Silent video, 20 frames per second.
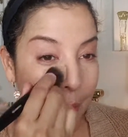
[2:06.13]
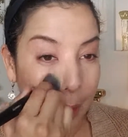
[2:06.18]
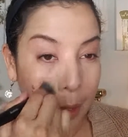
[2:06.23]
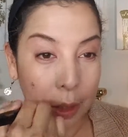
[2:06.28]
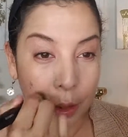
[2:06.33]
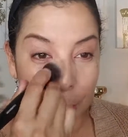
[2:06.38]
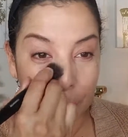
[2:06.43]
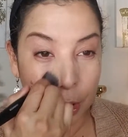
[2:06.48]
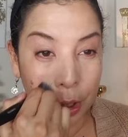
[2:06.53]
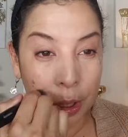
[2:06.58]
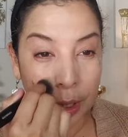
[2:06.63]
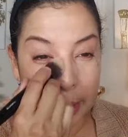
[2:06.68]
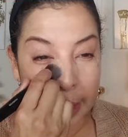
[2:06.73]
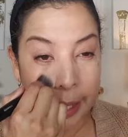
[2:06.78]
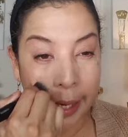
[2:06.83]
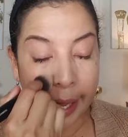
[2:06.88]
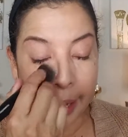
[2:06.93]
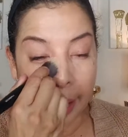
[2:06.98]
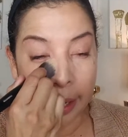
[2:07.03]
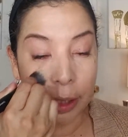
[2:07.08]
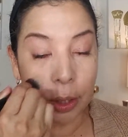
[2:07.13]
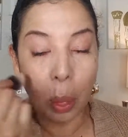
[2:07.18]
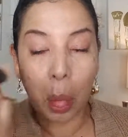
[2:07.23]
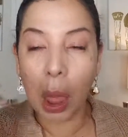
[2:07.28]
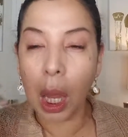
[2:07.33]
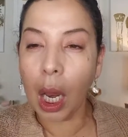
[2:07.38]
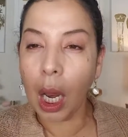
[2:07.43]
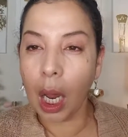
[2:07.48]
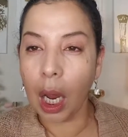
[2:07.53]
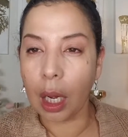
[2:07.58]
Usually
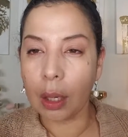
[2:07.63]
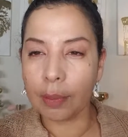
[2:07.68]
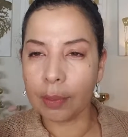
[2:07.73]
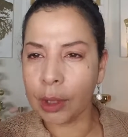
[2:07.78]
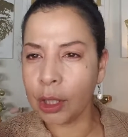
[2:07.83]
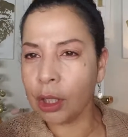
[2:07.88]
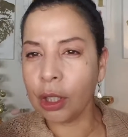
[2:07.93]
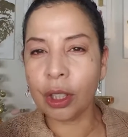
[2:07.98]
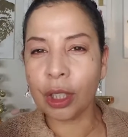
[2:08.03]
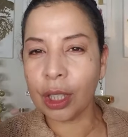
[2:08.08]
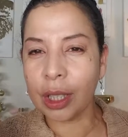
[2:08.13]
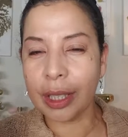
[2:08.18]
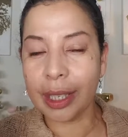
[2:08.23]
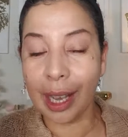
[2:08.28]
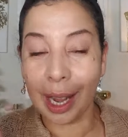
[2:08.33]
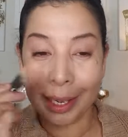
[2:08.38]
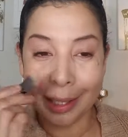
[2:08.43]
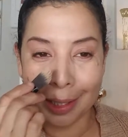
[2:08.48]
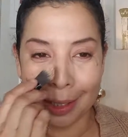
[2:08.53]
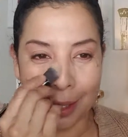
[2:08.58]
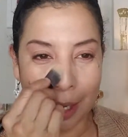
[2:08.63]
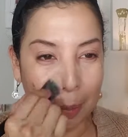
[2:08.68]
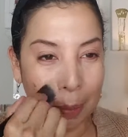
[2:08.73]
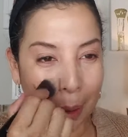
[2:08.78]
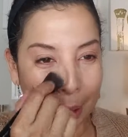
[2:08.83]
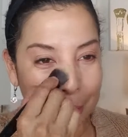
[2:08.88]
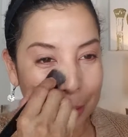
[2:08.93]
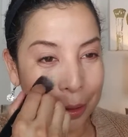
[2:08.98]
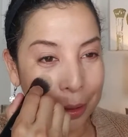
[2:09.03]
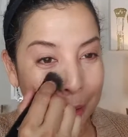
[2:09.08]
I skip
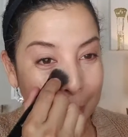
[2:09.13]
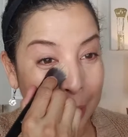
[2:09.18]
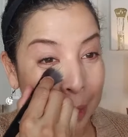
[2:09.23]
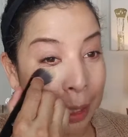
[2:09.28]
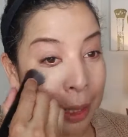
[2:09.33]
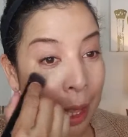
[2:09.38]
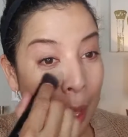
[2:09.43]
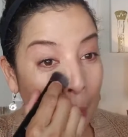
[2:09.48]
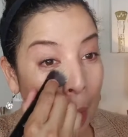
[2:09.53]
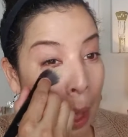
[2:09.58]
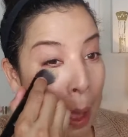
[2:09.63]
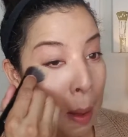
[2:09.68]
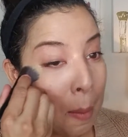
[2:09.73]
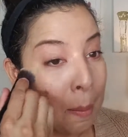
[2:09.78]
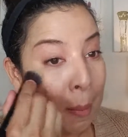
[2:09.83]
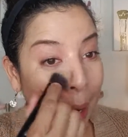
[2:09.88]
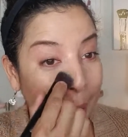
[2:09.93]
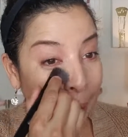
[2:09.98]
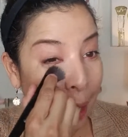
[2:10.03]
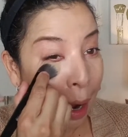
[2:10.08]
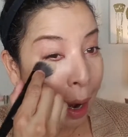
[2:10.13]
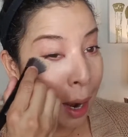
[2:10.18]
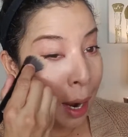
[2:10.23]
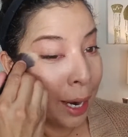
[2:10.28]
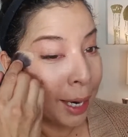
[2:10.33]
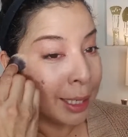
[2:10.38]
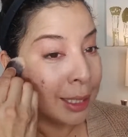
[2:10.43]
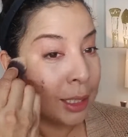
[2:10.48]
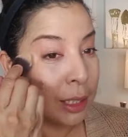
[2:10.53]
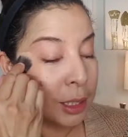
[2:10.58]
underneath my
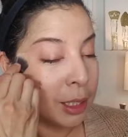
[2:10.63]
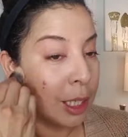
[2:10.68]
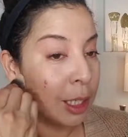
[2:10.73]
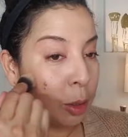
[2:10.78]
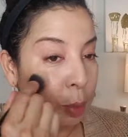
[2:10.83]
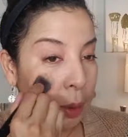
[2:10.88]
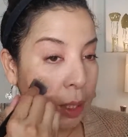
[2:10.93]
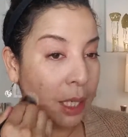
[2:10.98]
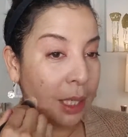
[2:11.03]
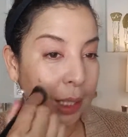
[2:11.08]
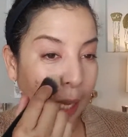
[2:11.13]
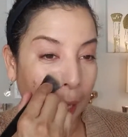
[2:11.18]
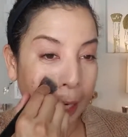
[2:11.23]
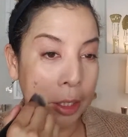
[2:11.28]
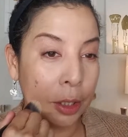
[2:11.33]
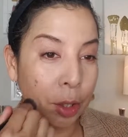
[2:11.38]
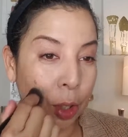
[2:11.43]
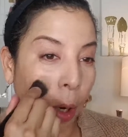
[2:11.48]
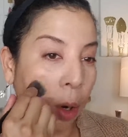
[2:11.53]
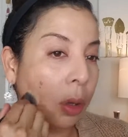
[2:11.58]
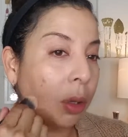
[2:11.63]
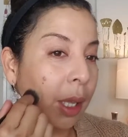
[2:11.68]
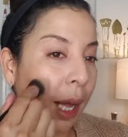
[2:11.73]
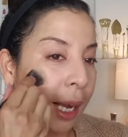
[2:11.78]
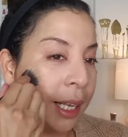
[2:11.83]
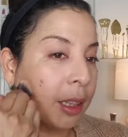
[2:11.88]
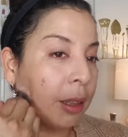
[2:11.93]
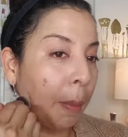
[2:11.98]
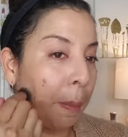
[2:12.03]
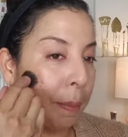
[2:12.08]
eyes just because I don't
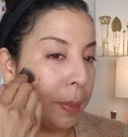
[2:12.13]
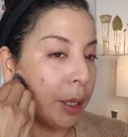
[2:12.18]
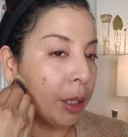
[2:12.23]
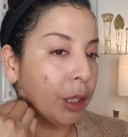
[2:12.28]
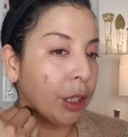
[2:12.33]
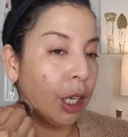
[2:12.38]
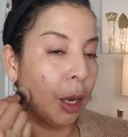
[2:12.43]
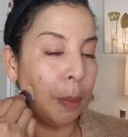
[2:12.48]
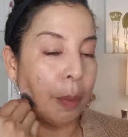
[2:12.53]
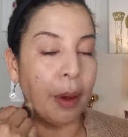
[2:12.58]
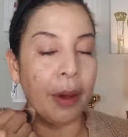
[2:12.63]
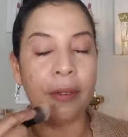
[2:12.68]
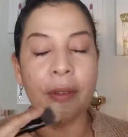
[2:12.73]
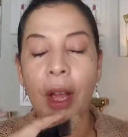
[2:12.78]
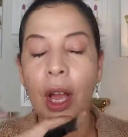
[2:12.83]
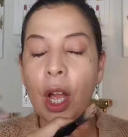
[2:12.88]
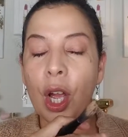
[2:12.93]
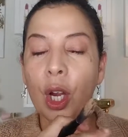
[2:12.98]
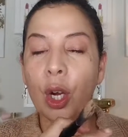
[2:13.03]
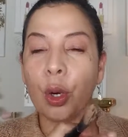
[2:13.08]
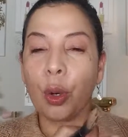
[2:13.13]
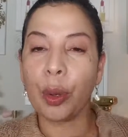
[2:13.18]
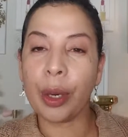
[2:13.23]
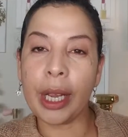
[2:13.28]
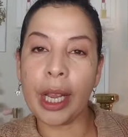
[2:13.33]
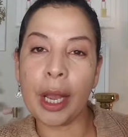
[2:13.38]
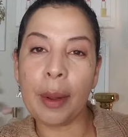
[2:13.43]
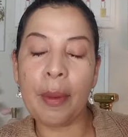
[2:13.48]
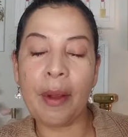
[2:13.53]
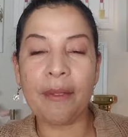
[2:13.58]
like the buildup of
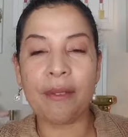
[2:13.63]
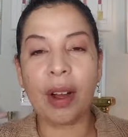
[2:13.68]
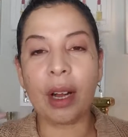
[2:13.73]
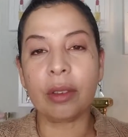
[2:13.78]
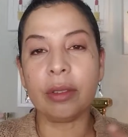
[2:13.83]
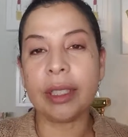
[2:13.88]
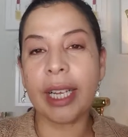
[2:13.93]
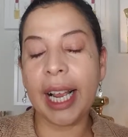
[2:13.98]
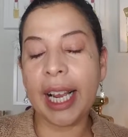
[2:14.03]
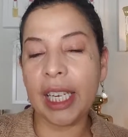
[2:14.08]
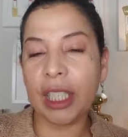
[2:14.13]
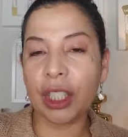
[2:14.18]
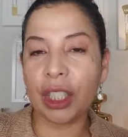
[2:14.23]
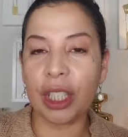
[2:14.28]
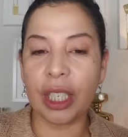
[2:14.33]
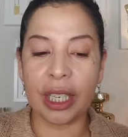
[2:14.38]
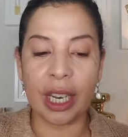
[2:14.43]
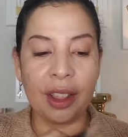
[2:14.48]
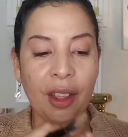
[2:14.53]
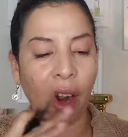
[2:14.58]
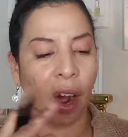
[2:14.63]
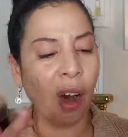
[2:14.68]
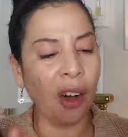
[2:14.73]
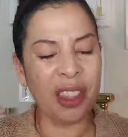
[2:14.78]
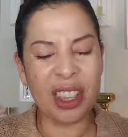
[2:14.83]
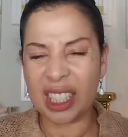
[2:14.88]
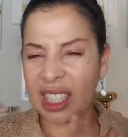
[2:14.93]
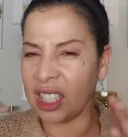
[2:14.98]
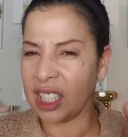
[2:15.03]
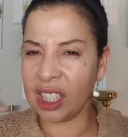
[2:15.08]
cream and foundation and all
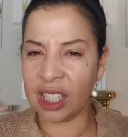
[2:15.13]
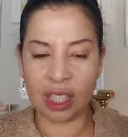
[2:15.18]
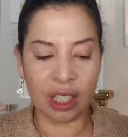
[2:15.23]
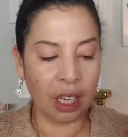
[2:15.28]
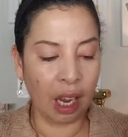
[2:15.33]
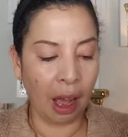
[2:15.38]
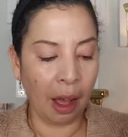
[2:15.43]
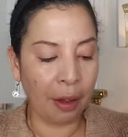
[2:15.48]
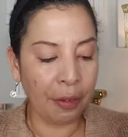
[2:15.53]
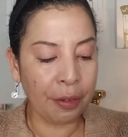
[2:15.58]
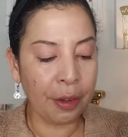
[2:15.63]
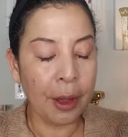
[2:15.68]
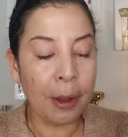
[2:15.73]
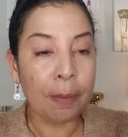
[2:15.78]
this stuff.